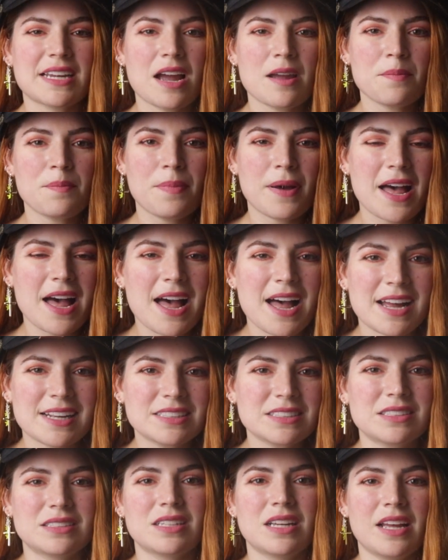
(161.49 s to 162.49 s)
time
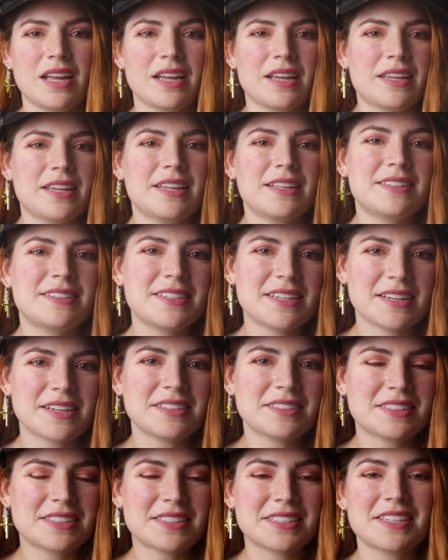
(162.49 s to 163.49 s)
passed, he
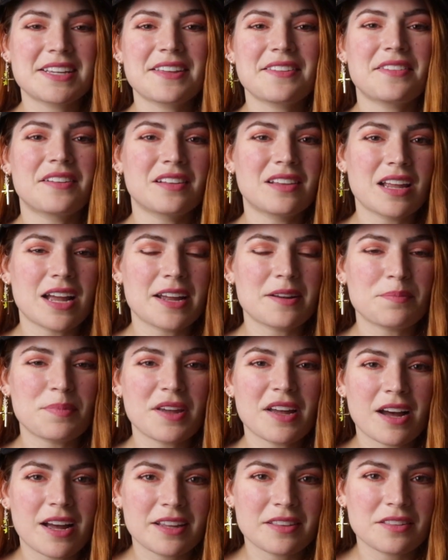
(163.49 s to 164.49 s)
didn't see the light
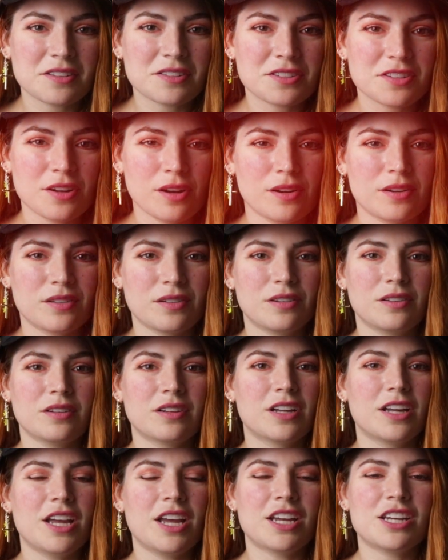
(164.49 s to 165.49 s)
behind the
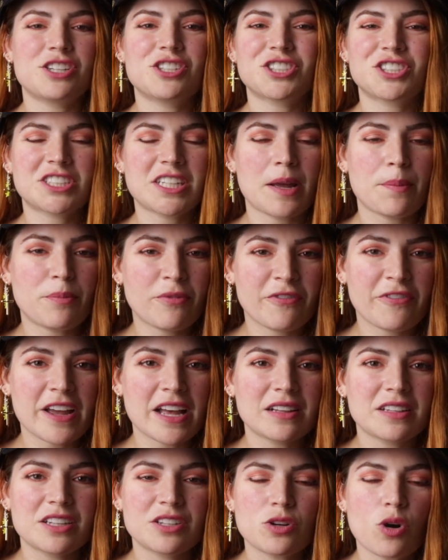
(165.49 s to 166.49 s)
tunnel. He just kept
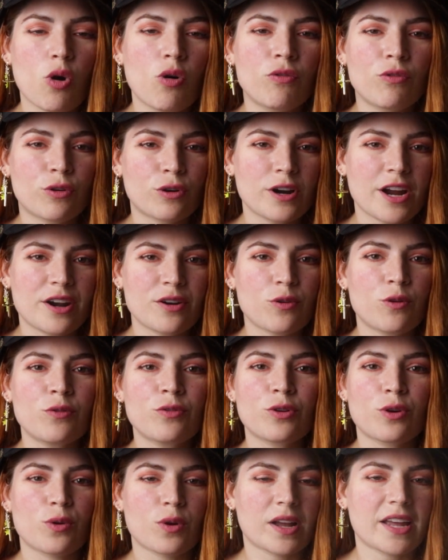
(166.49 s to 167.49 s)
failing over and
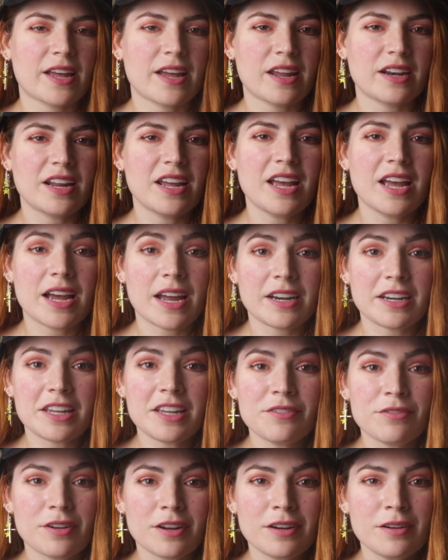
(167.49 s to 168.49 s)
over again, and
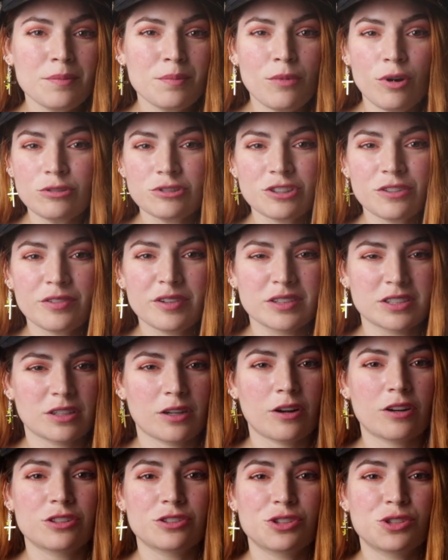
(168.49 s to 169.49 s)
even most of his
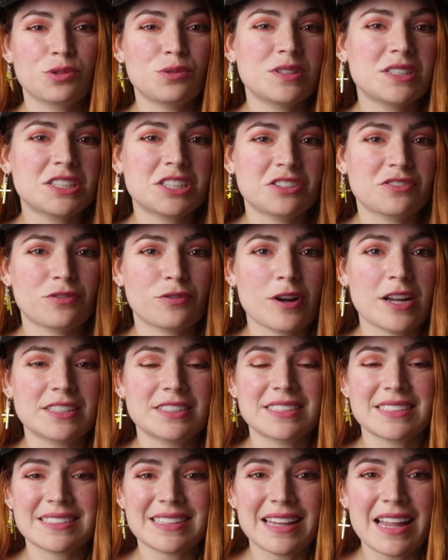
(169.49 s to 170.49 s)
cartoonist
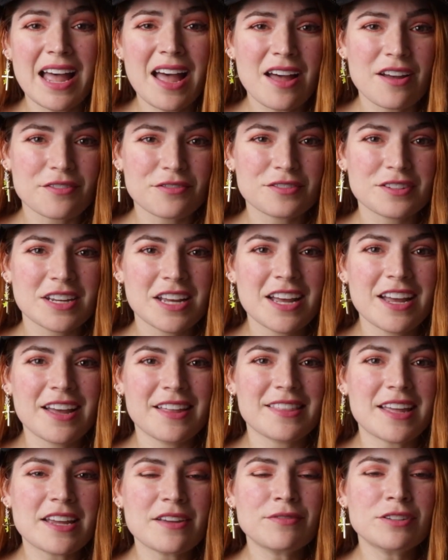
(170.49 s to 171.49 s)
friends left.
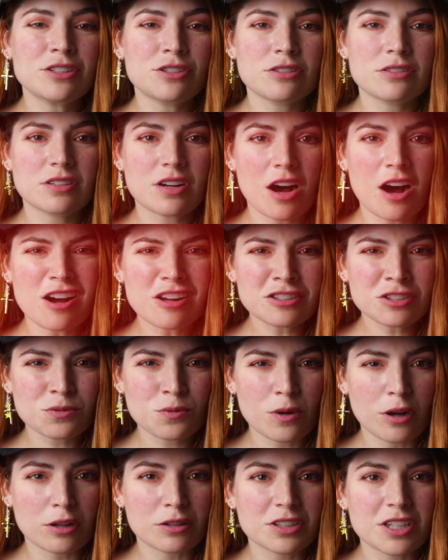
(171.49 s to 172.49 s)
They even took
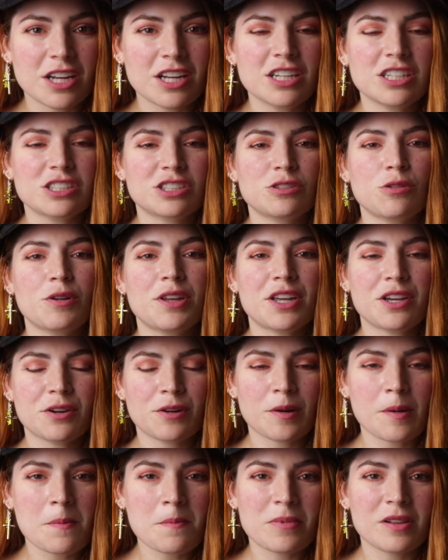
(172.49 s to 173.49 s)
Oswald, so he
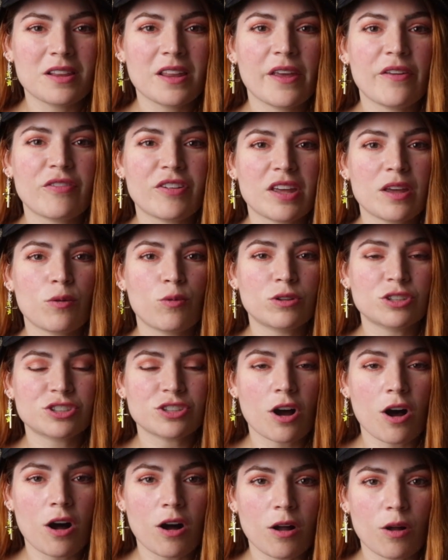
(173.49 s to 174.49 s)
couldn't believe he was
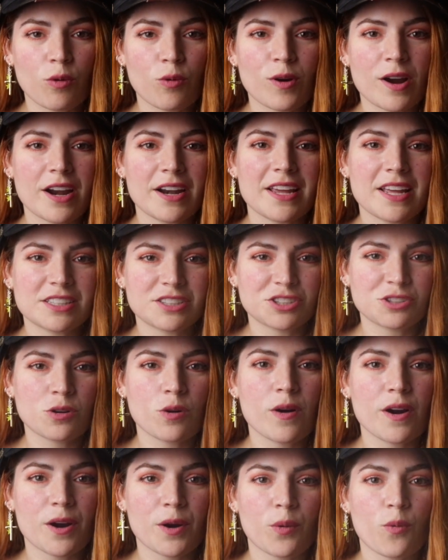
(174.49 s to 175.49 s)
already at
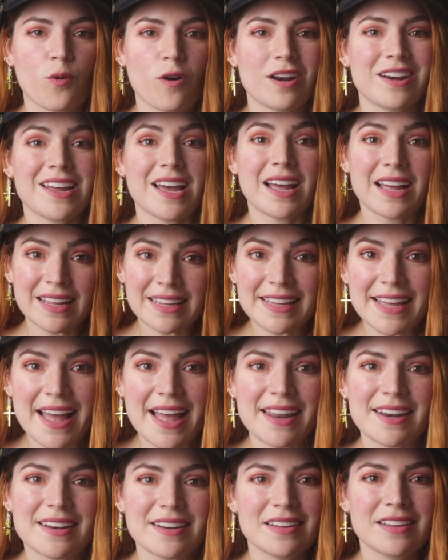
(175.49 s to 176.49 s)
square one
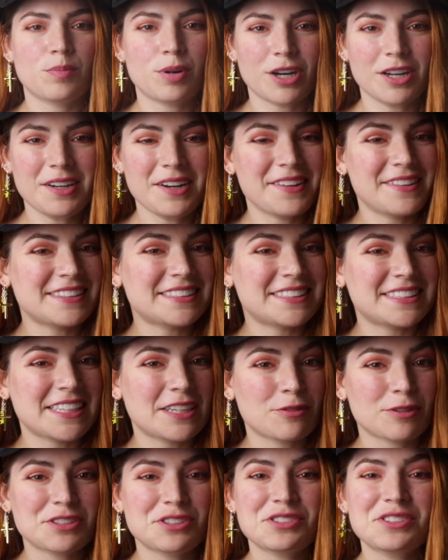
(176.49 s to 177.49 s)
again. But the
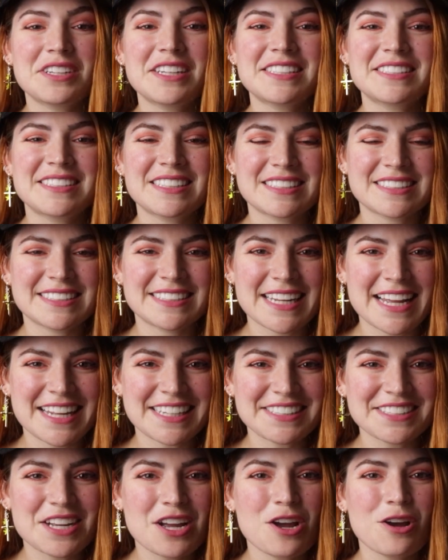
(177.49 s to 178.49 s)
secret to his
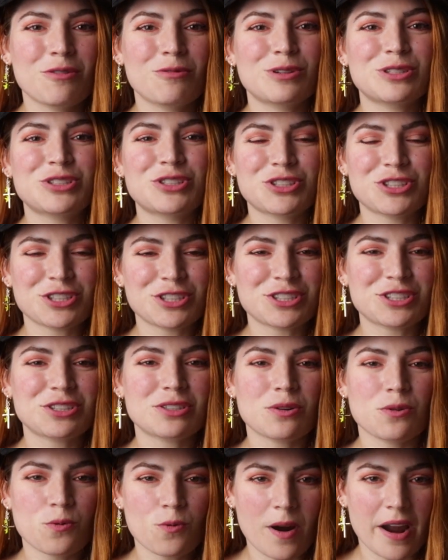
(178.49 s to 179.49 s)
success was
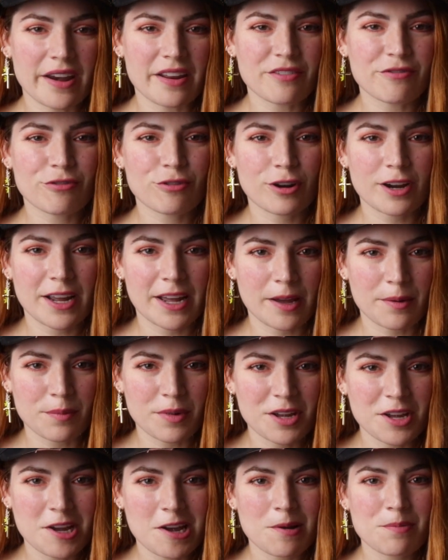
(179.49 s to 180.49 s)
just waiting for
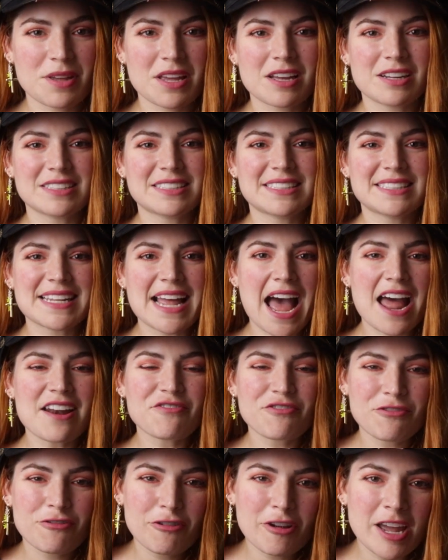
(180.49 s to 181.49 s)
him, because
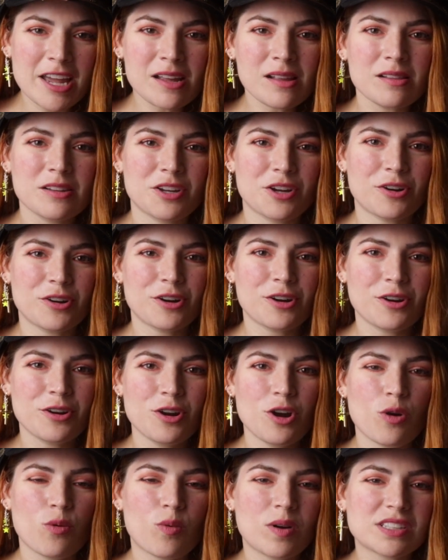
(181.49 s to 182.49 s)
that
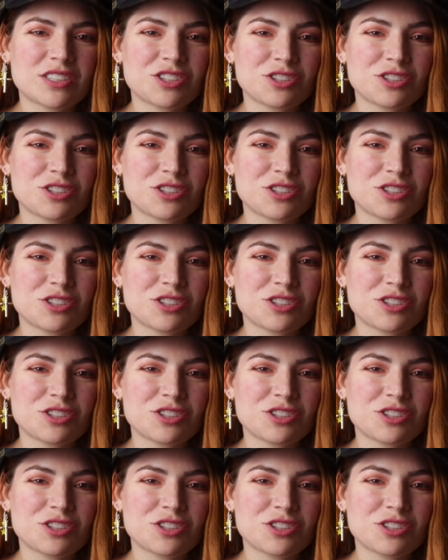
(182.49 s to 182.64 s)
failure went